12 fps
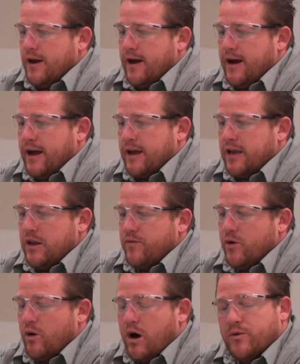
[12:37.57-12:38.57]
I could
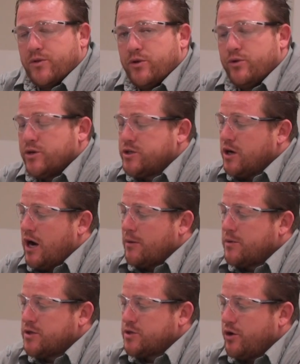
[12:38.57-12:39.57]
even go out with you to a
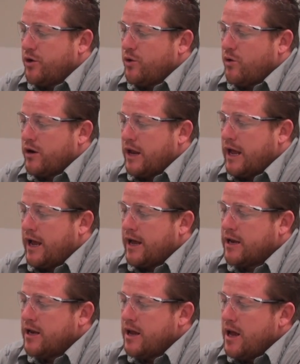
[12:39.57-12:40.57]
job to show you on
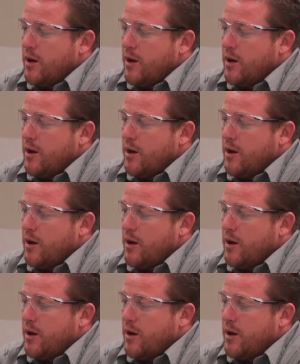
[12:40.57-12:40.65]
hand,